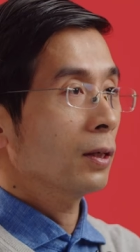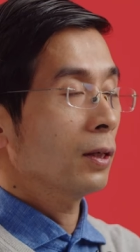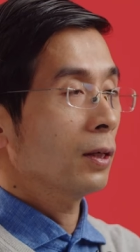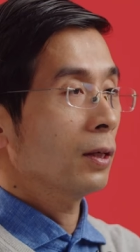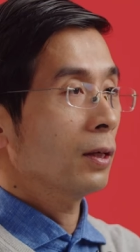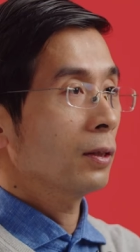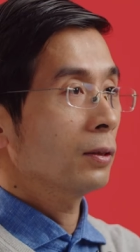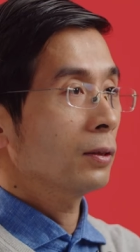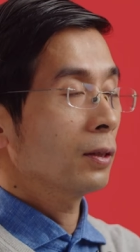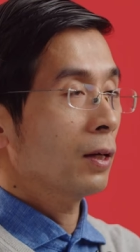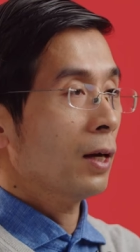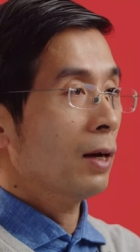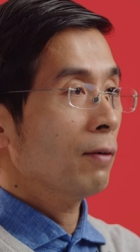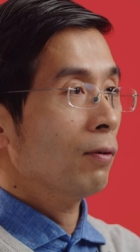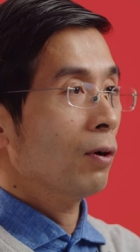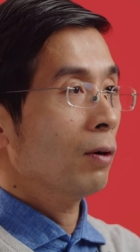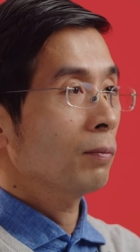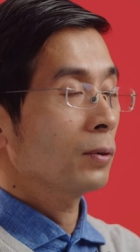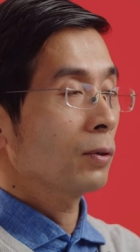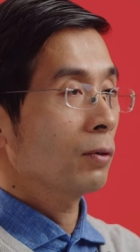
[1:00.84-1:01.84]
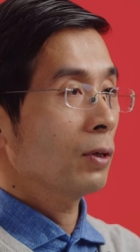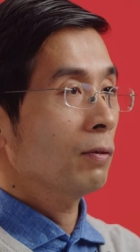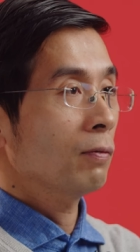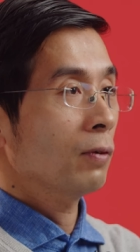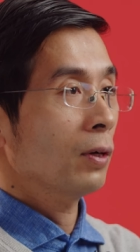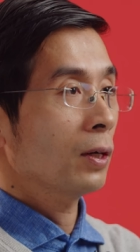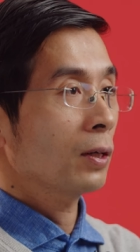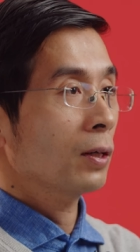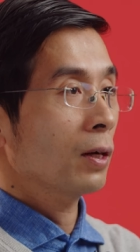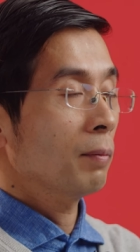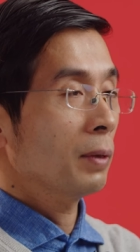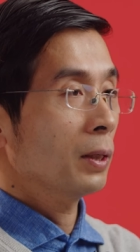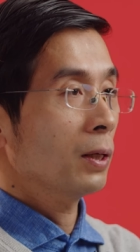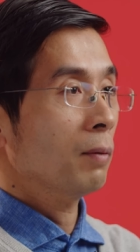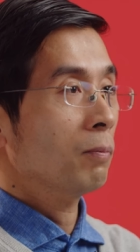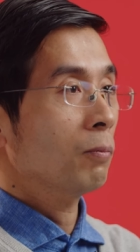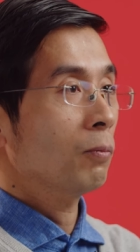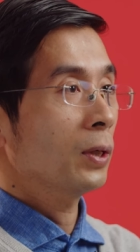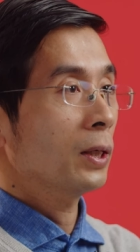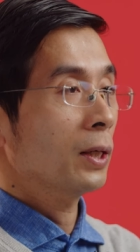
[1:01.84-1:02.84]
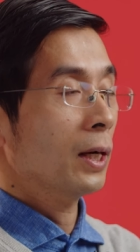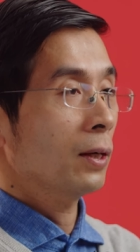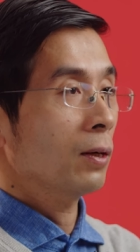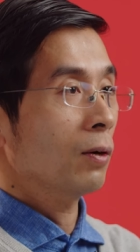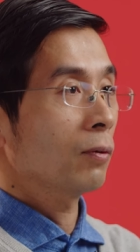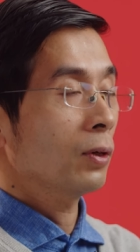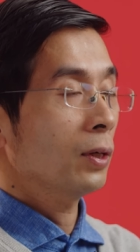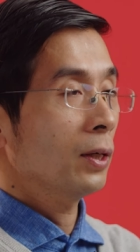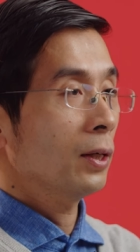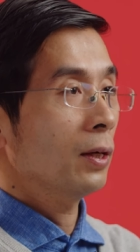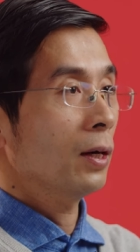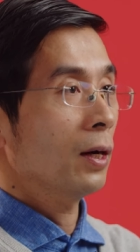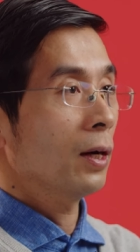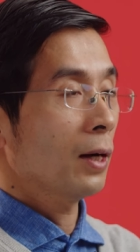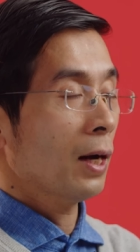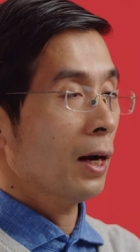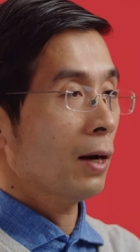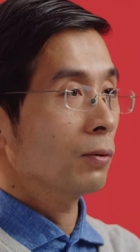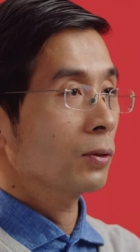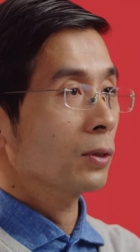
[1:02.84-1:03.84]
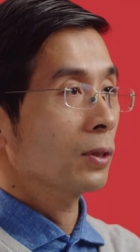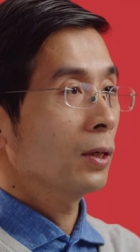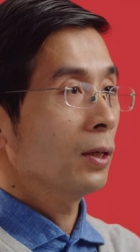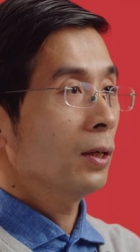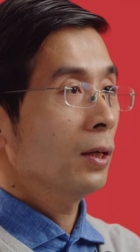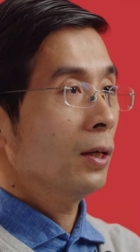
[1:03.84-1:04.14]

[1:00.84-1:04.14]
uh, the level of the river coming up, we can already announce